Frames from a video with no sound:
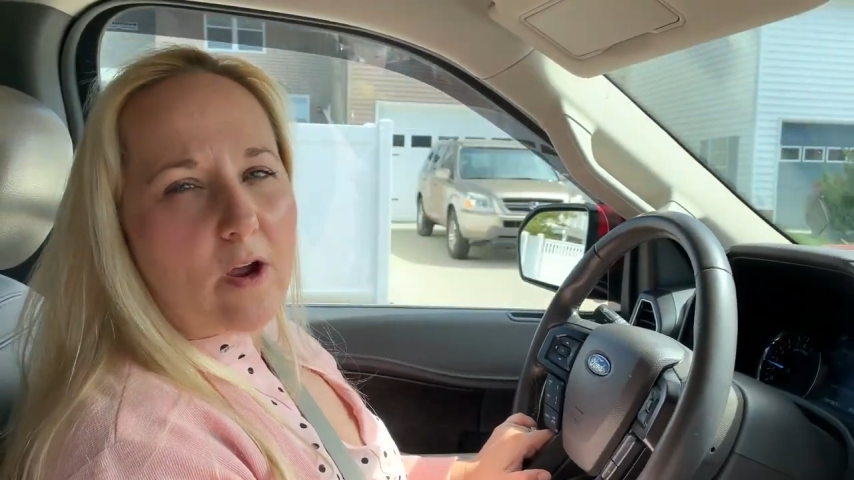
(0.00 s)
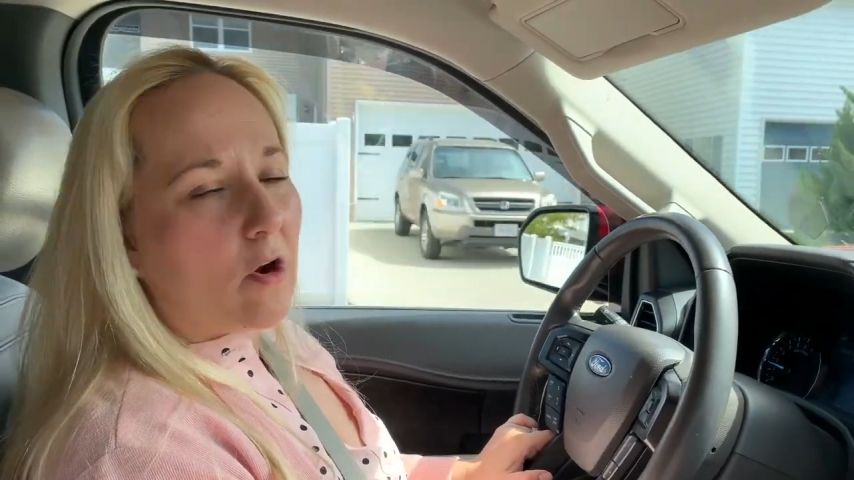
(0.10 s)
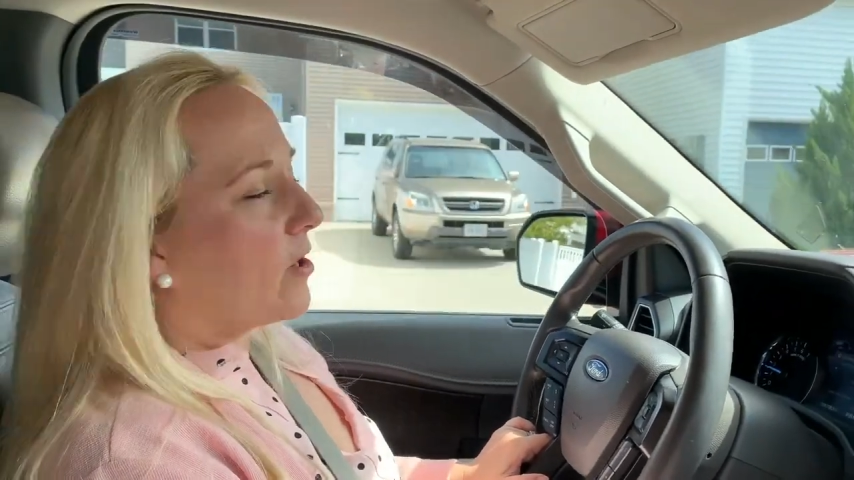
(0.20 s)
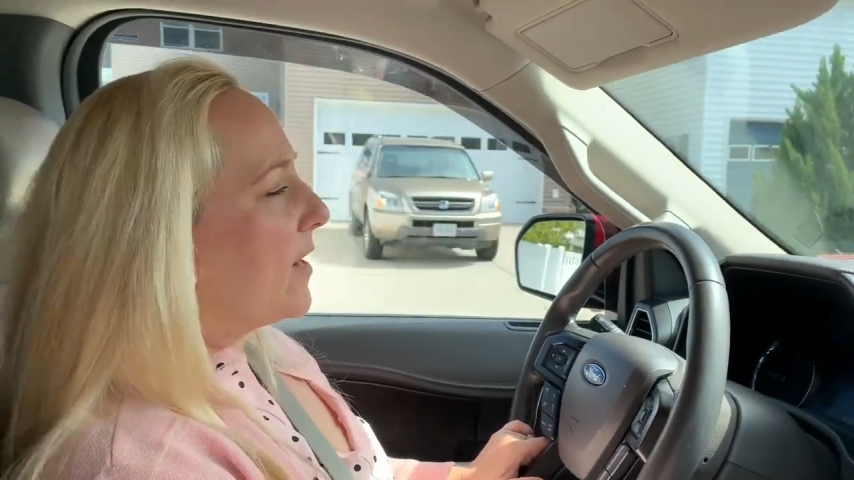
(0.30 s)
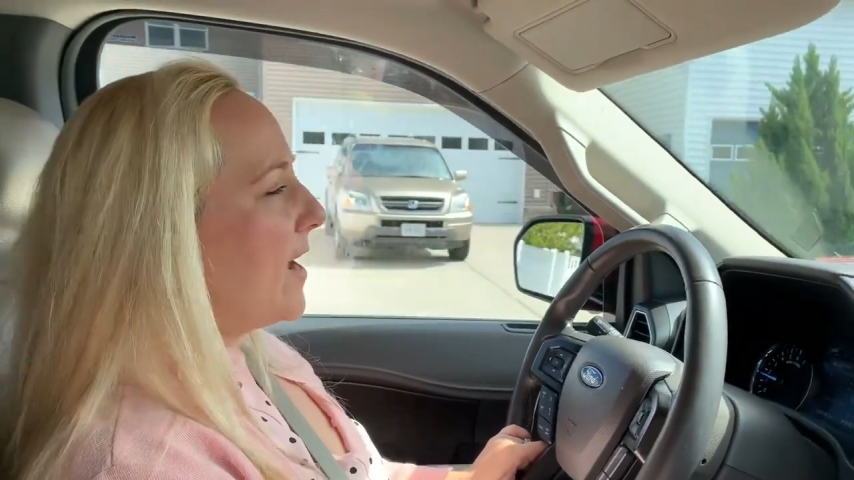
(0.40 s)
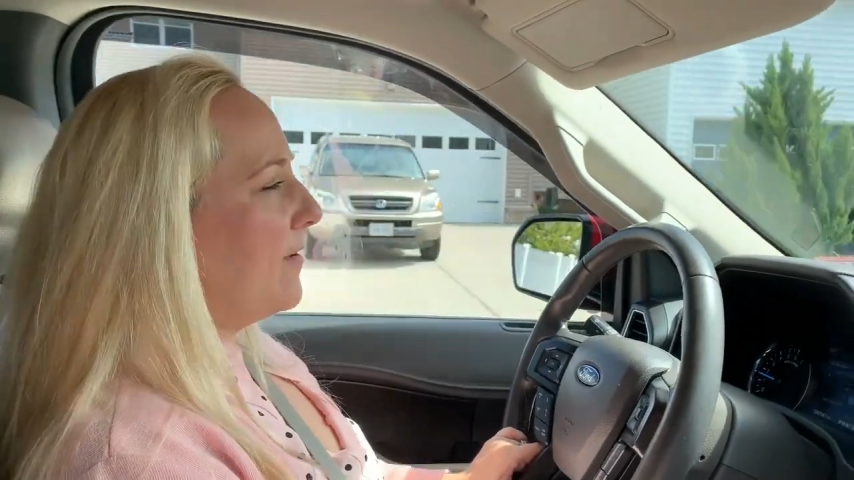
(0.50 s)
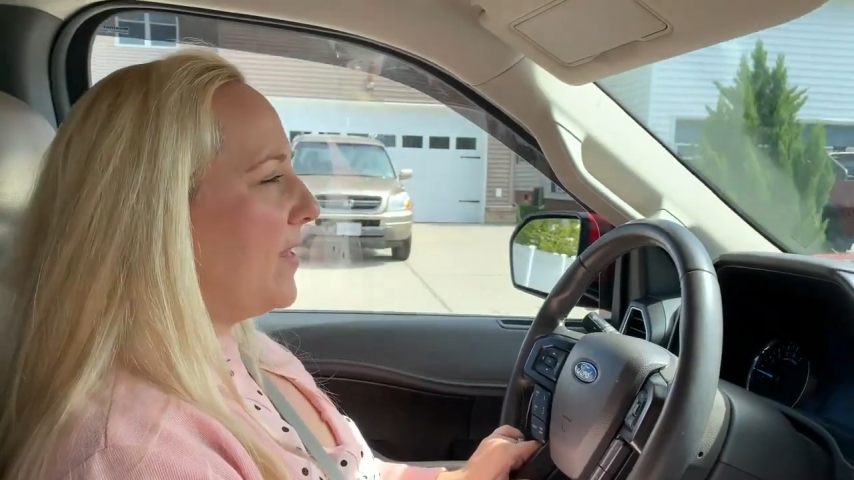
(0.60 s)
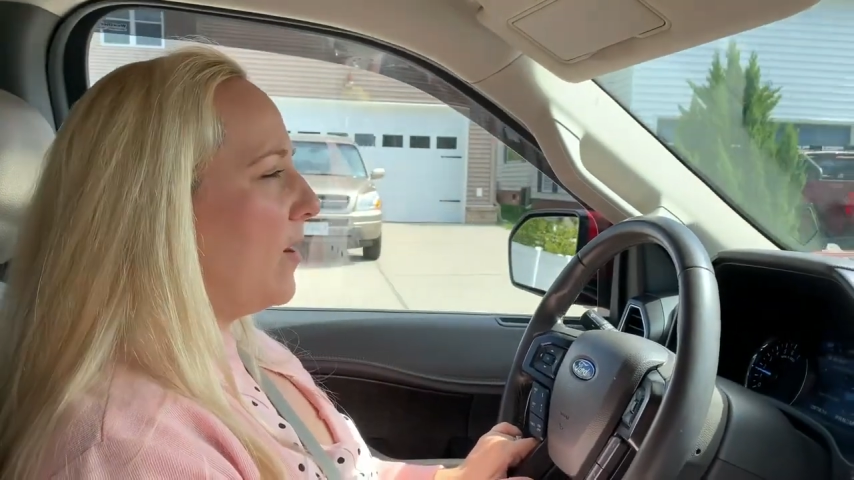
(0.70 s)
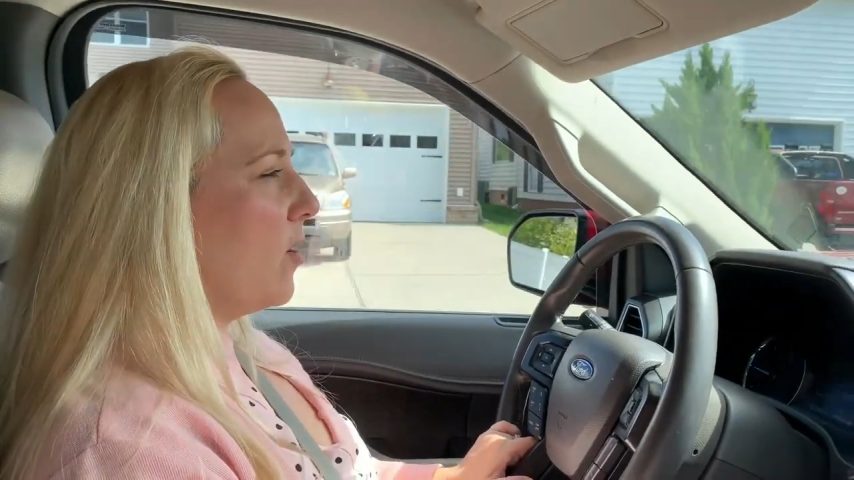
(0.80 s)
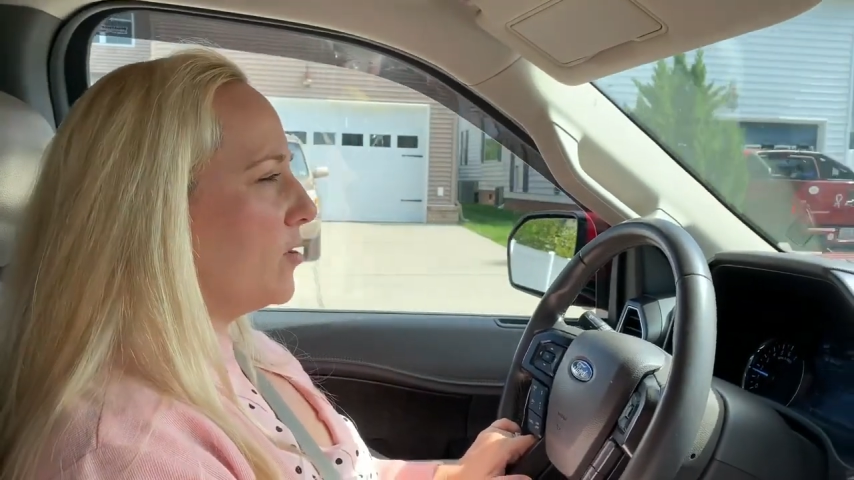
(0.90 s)
aren't gonna
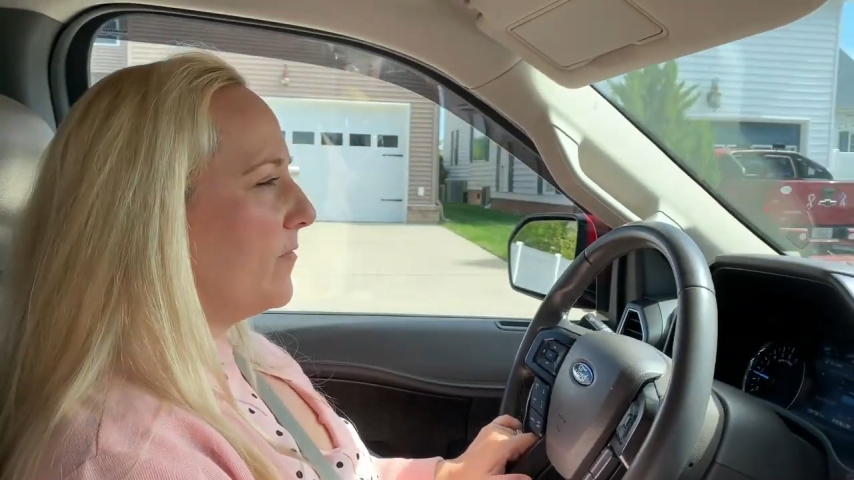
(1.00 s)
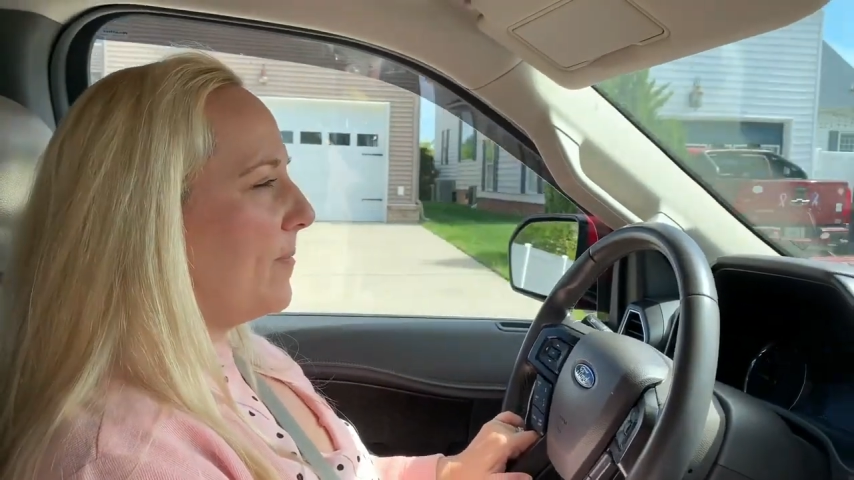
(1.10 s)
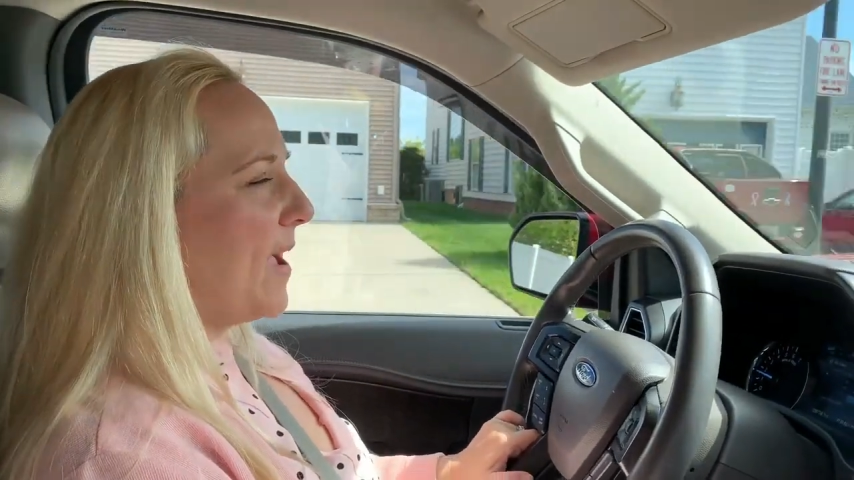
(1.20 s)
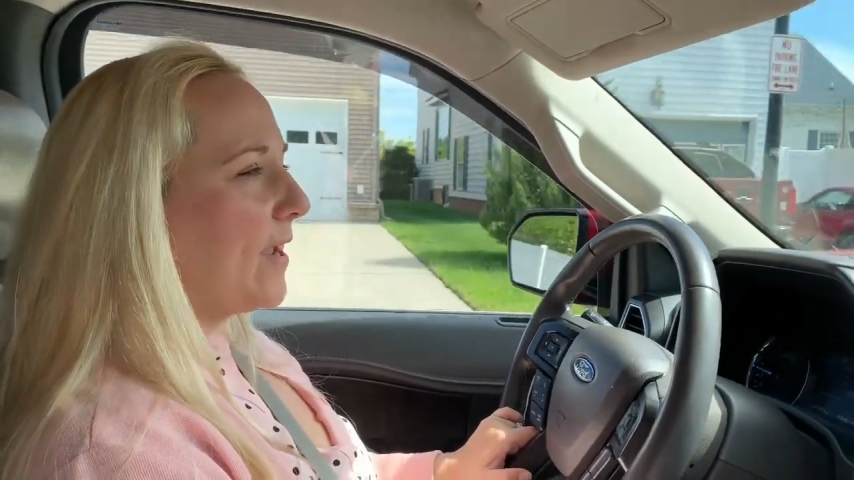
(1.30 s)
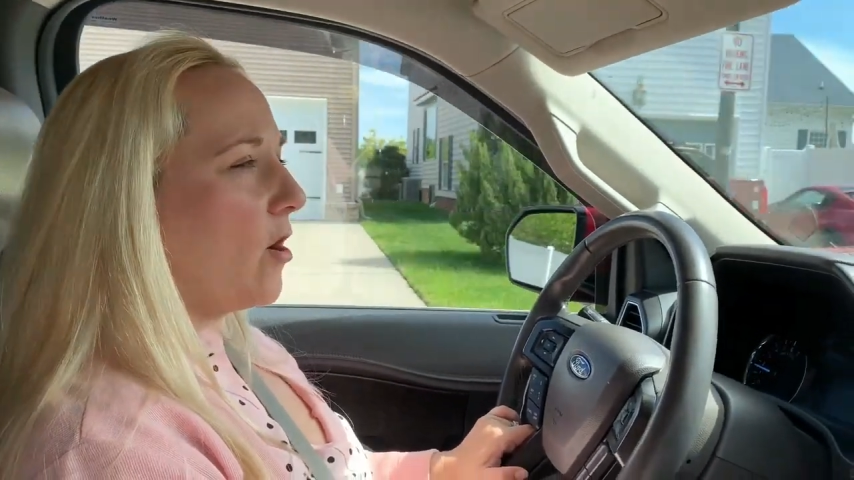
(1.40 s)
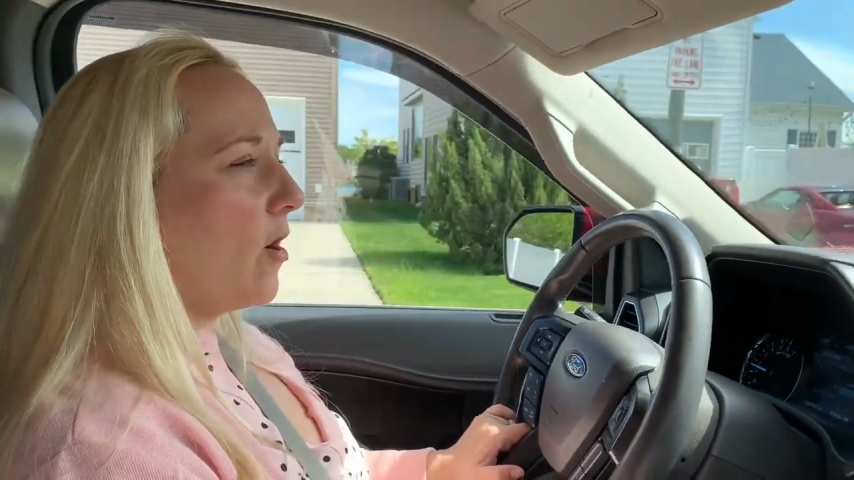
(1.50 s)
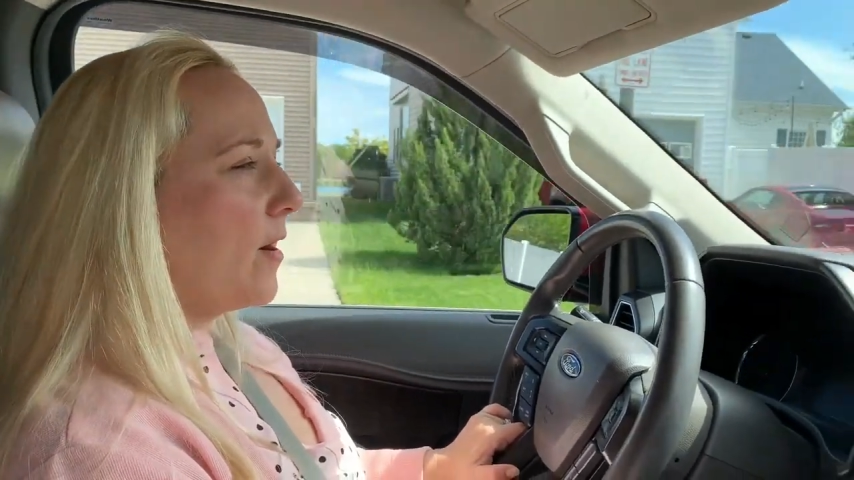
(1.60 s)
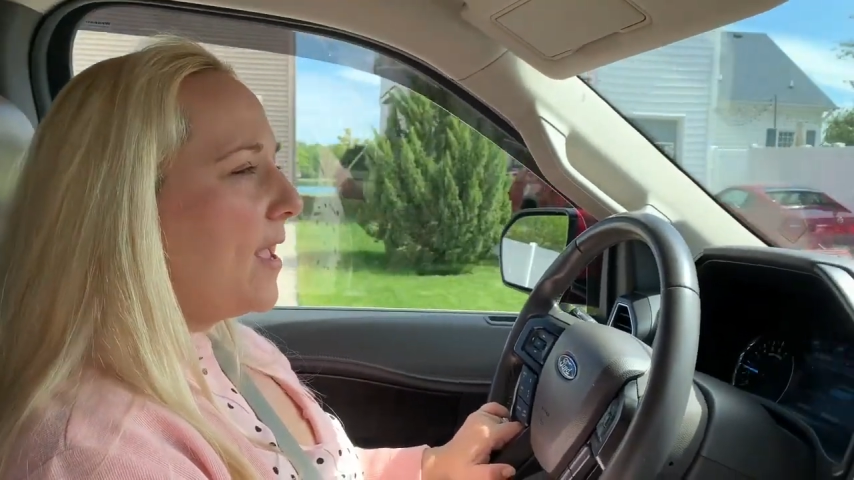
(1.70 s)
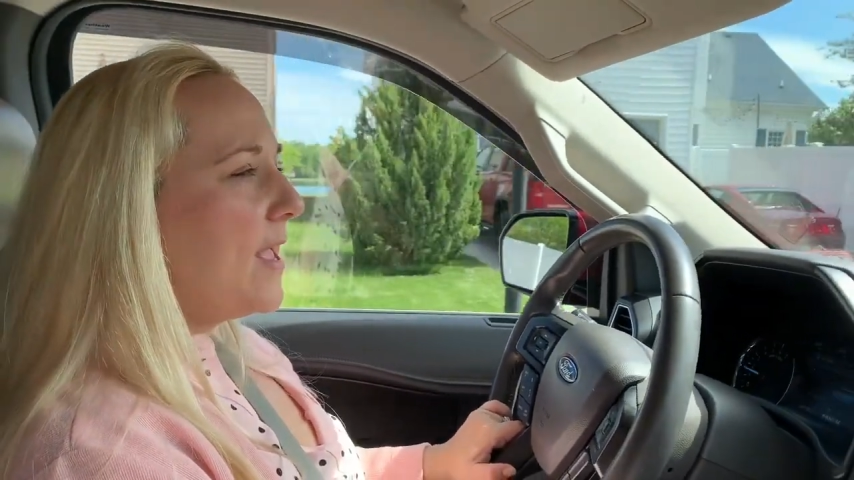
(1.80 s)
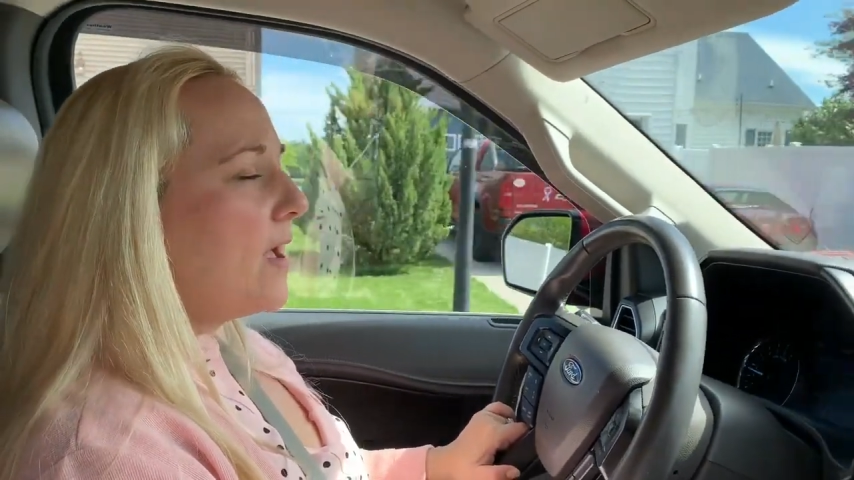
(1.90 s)
have that large of a backyard.